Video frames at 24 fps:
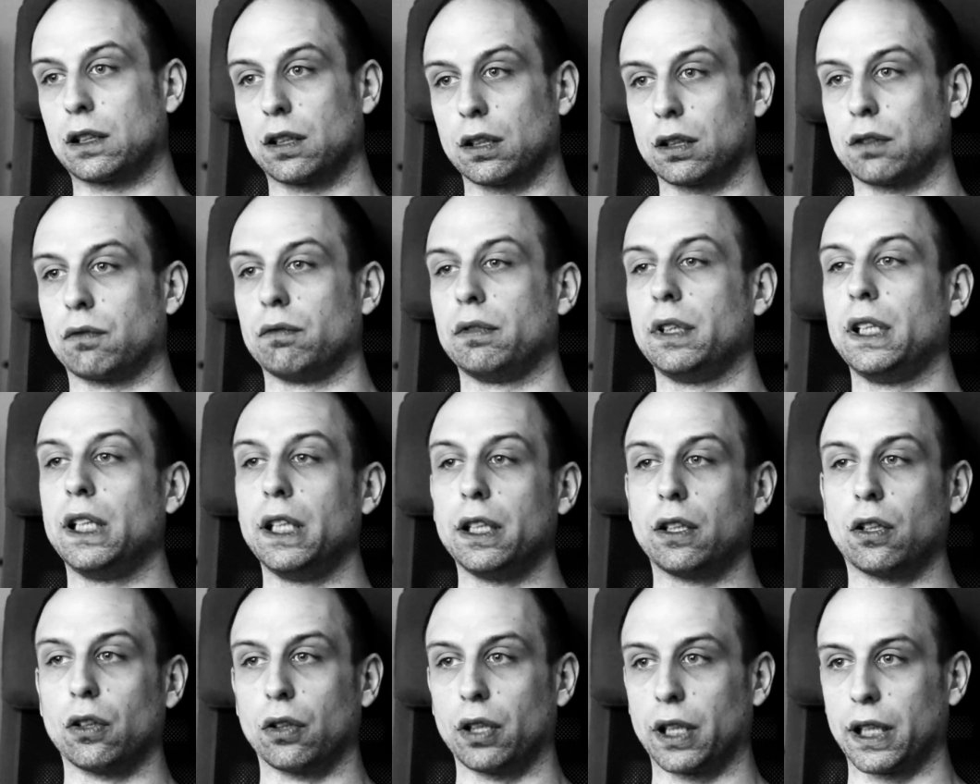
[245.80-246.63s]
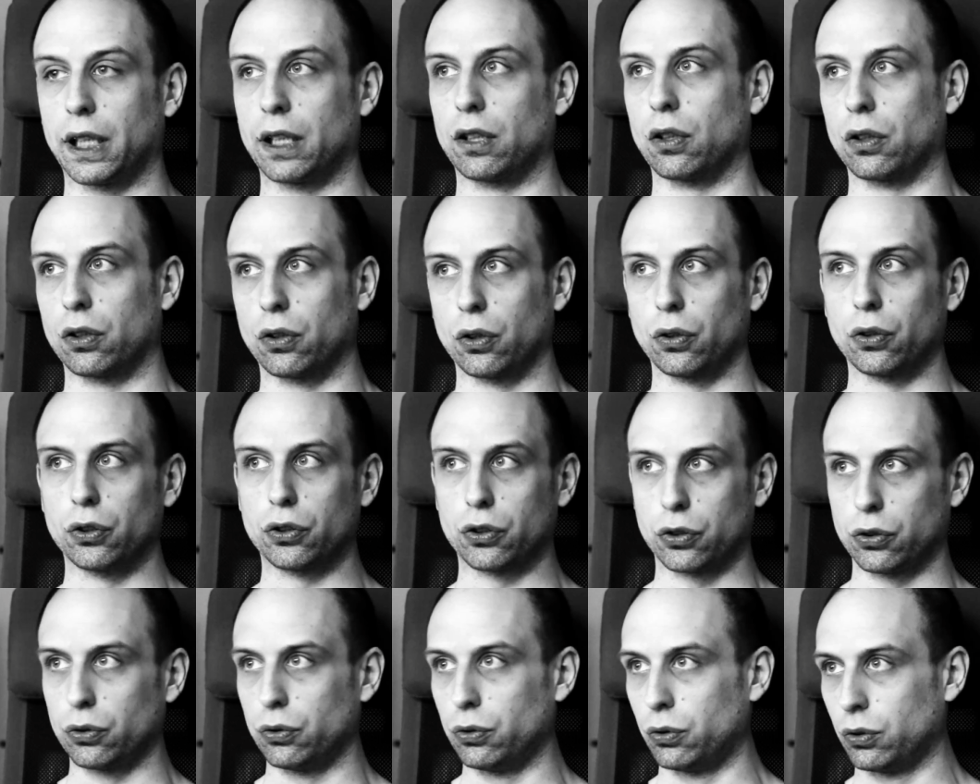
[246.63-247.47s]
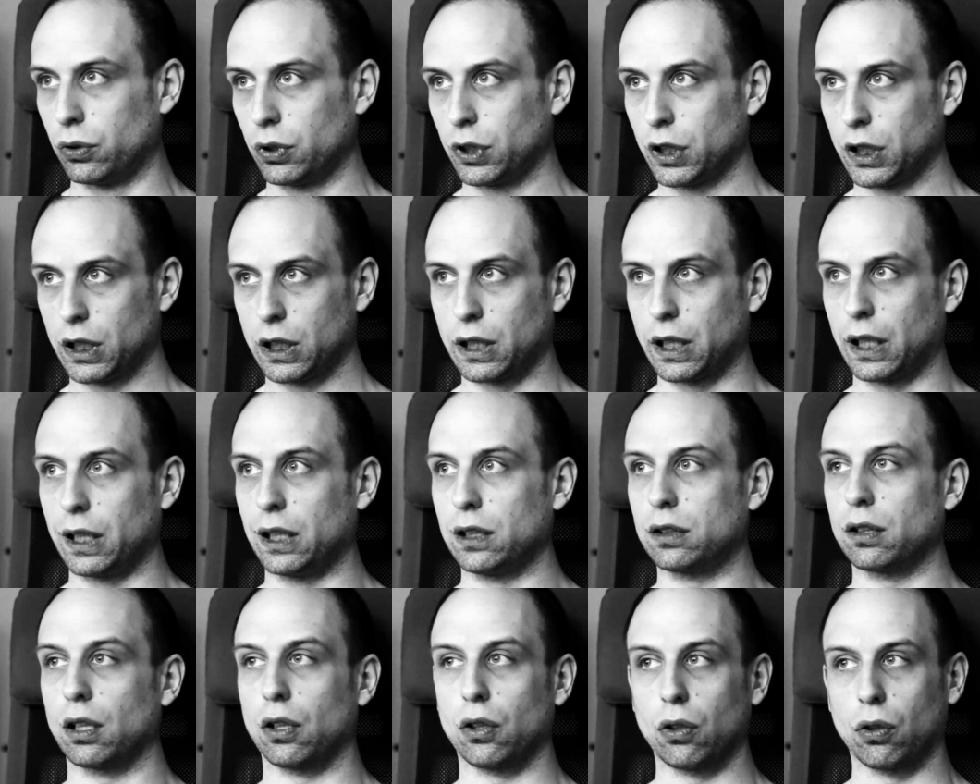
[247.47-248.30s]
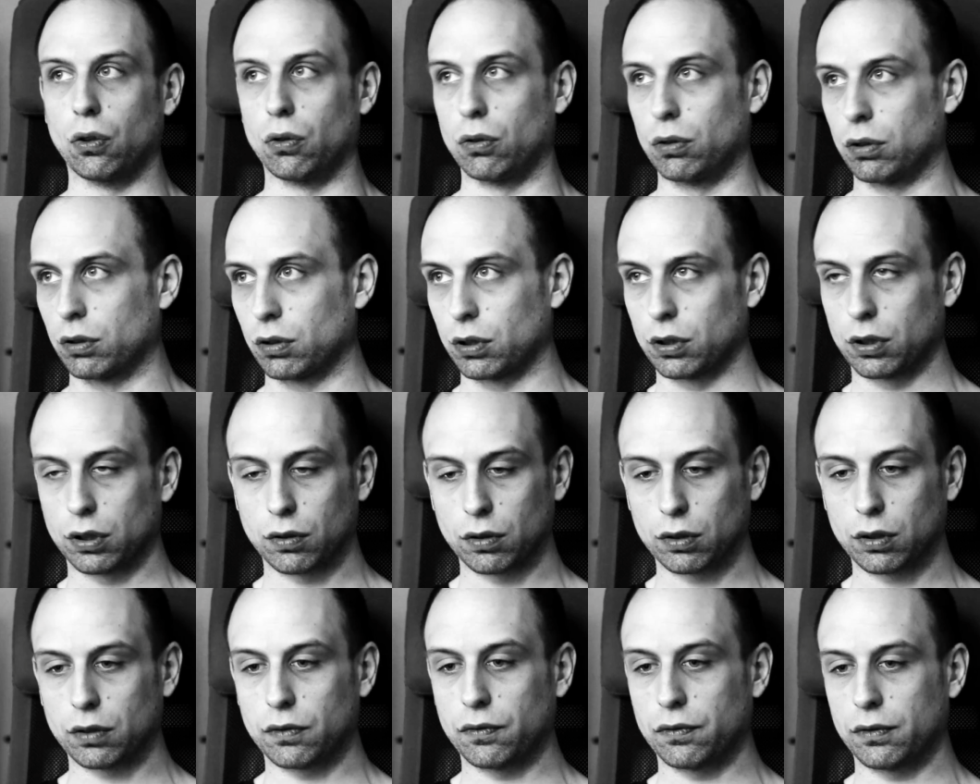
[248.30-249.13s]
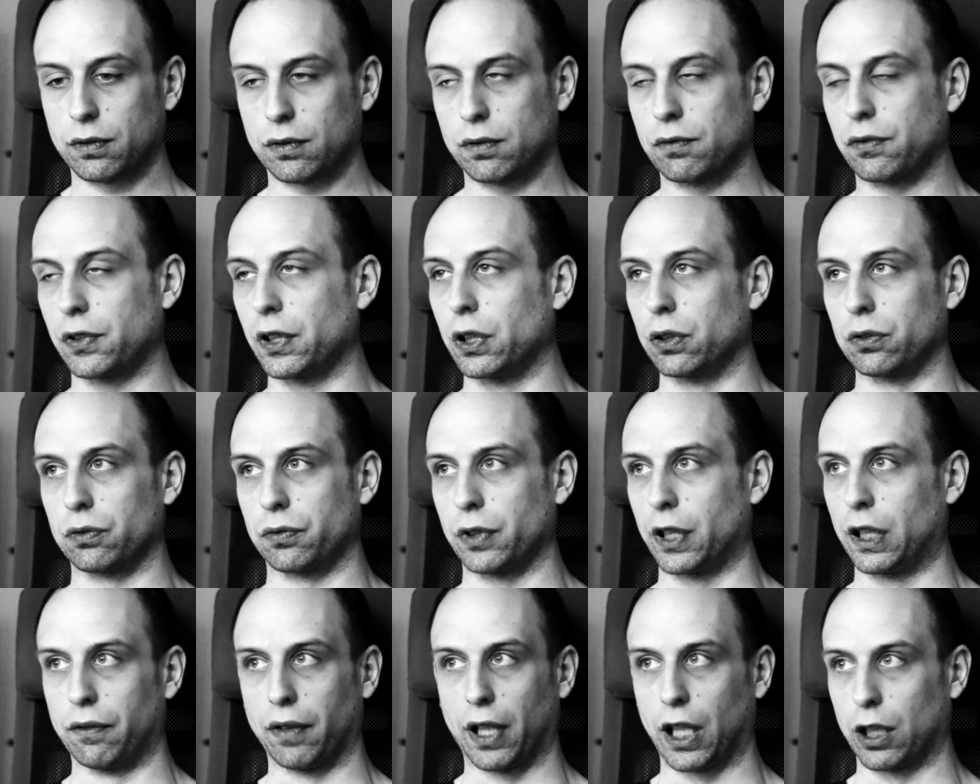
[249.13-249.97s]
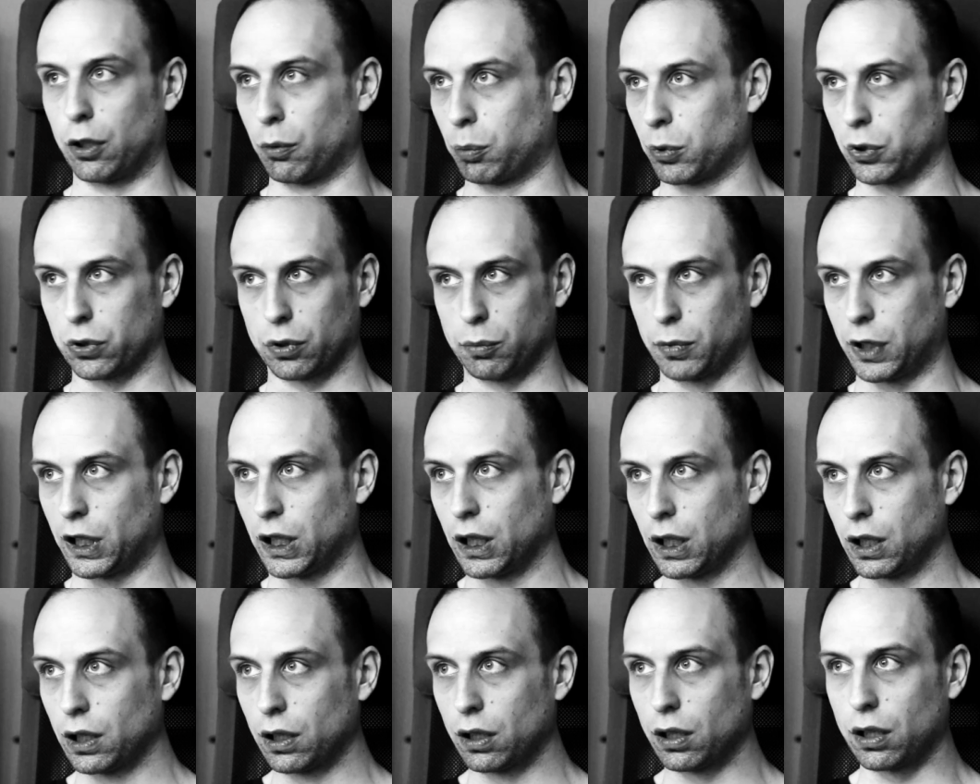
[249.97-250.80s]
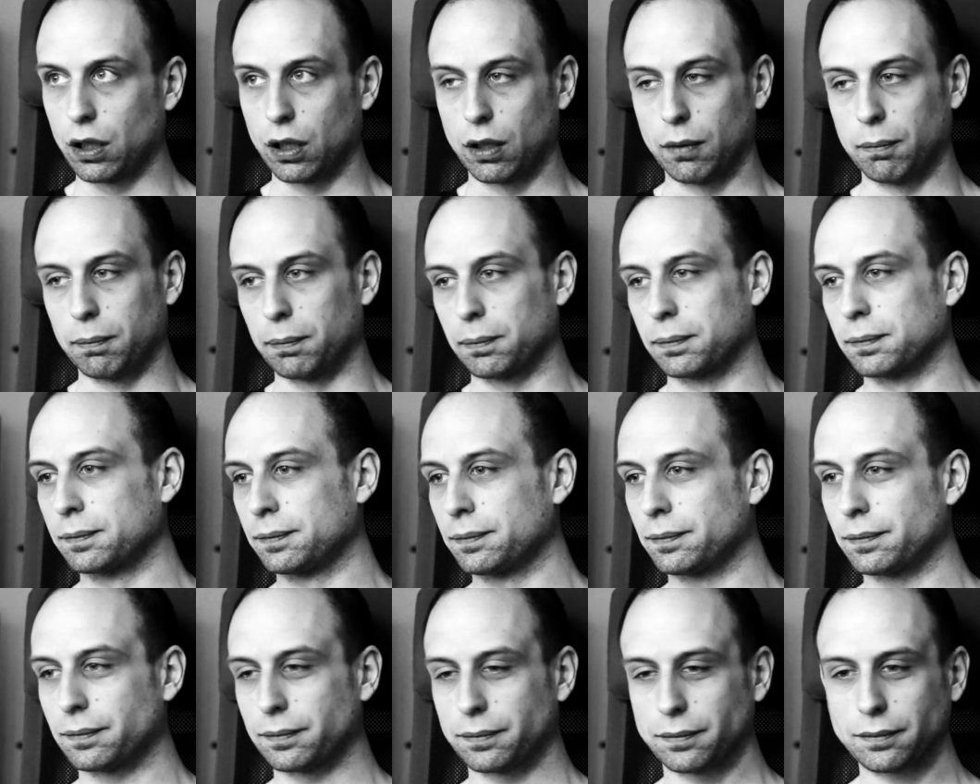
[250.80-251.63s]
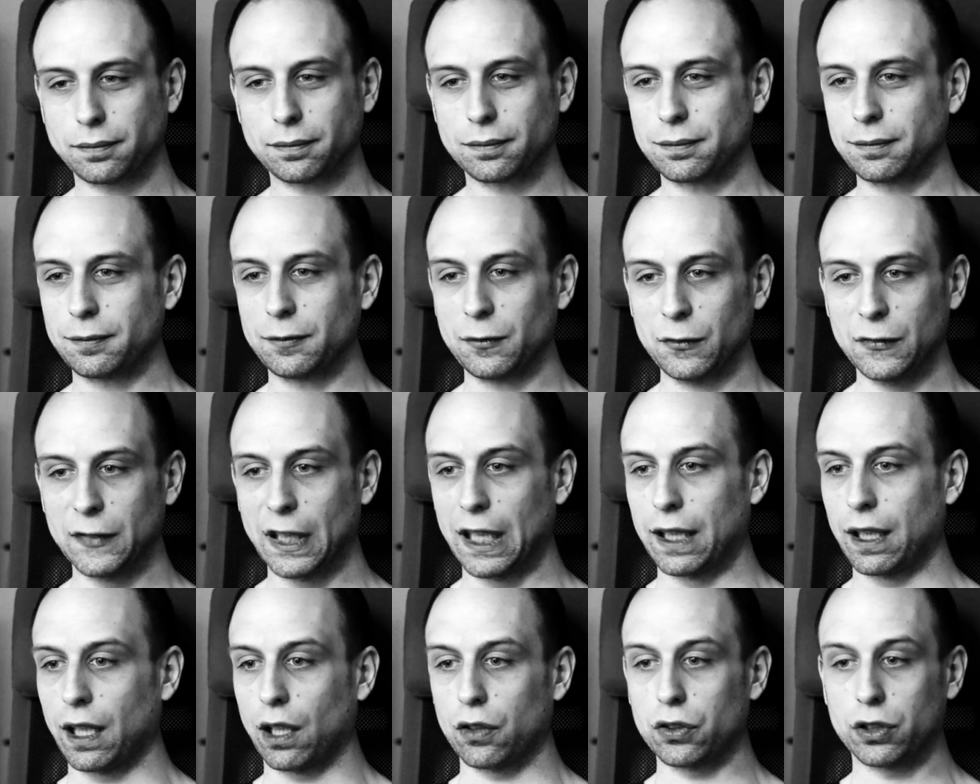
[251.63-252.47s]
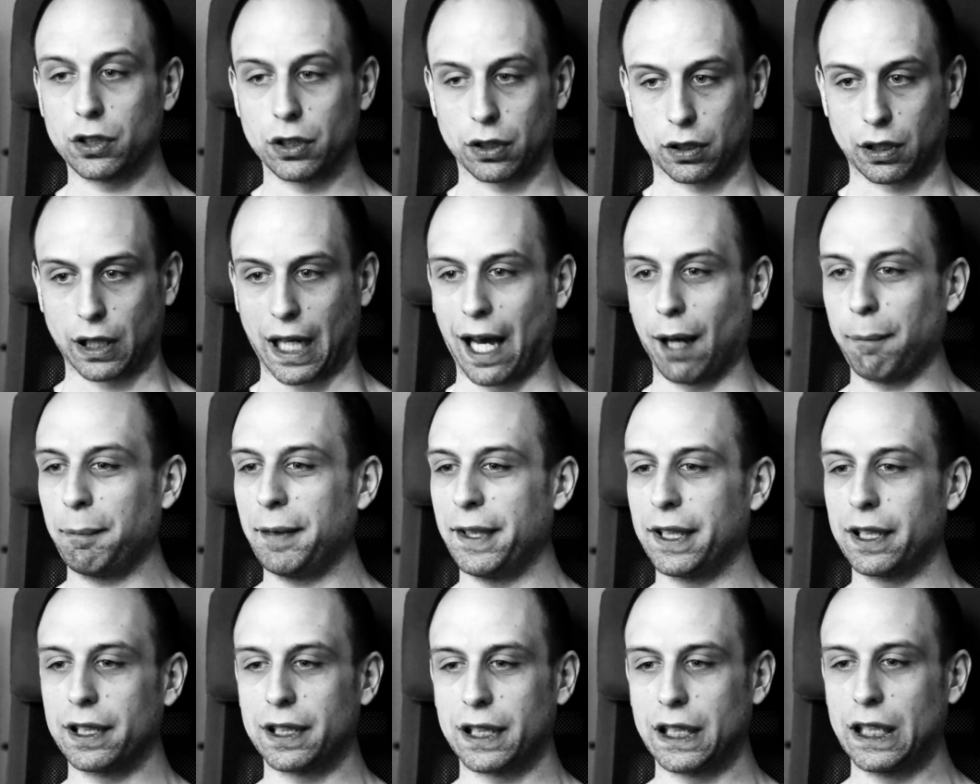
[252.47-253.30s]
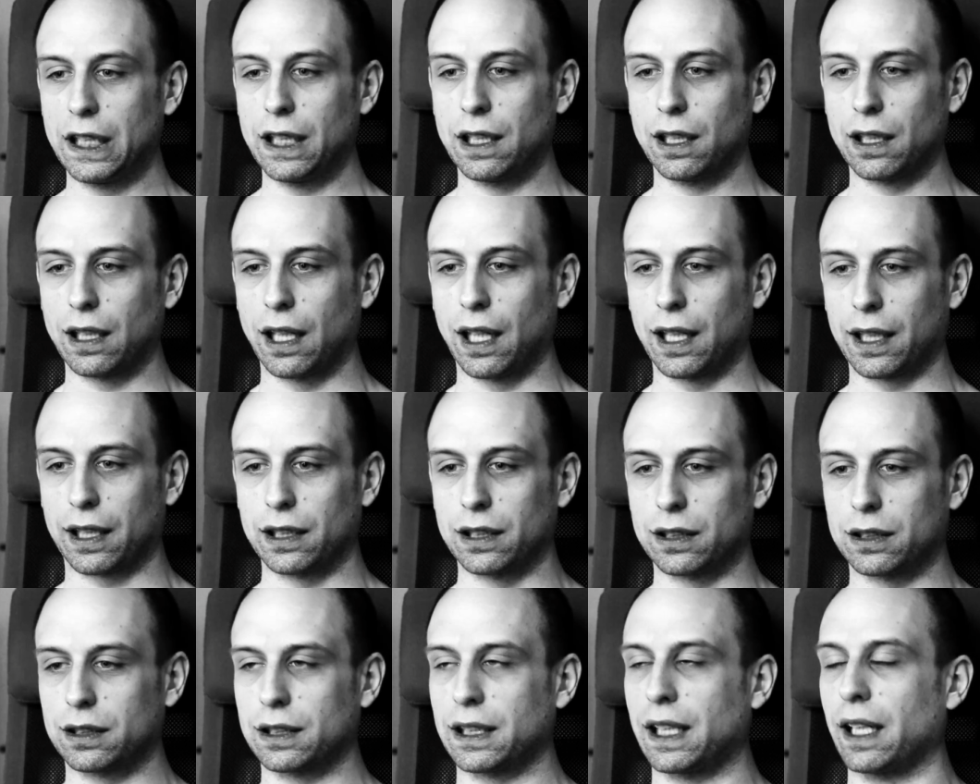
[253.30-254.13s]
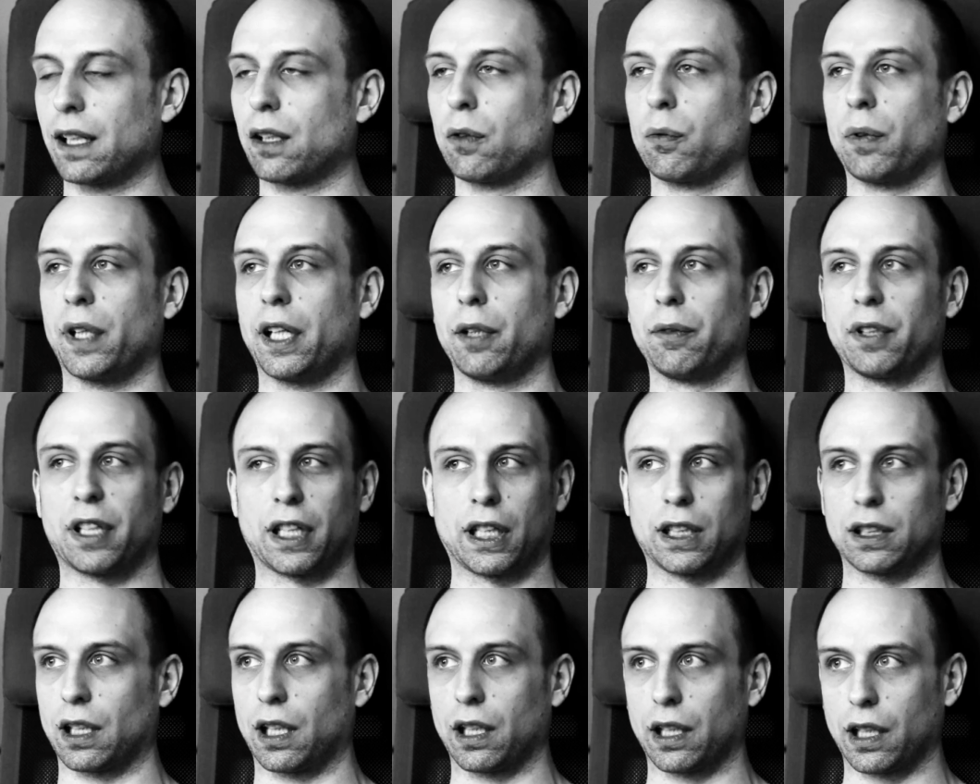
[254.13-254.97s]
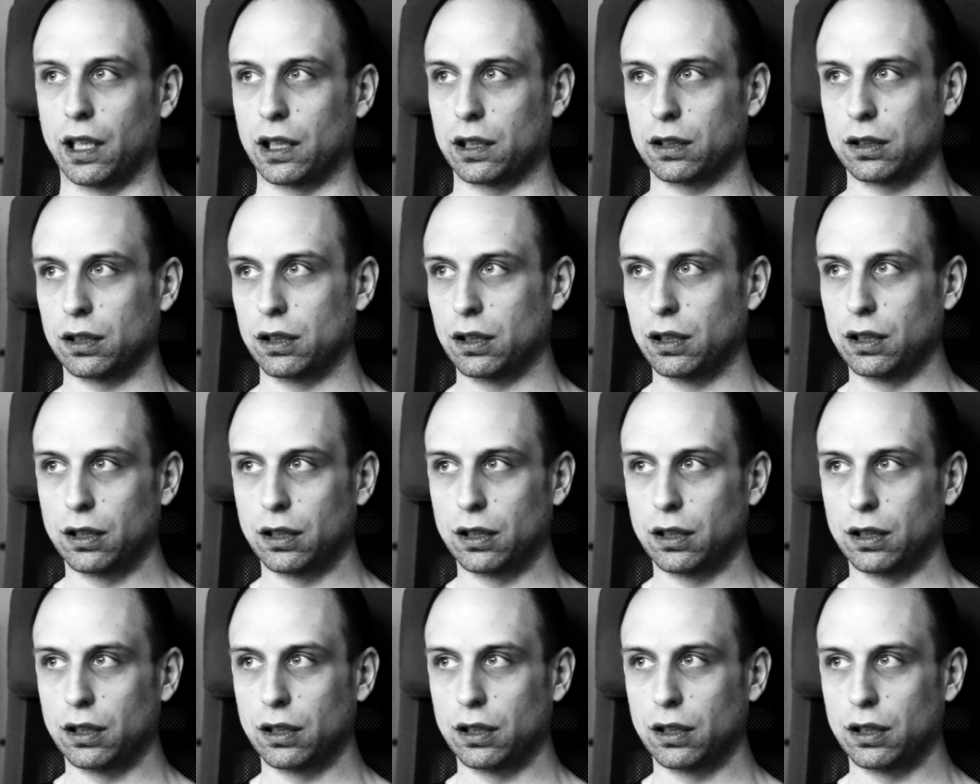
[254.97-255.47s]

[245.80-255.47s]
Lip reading: Just really going in on those two things alone feels really valuable to me. And I was just happy to see that I can get away with things like that.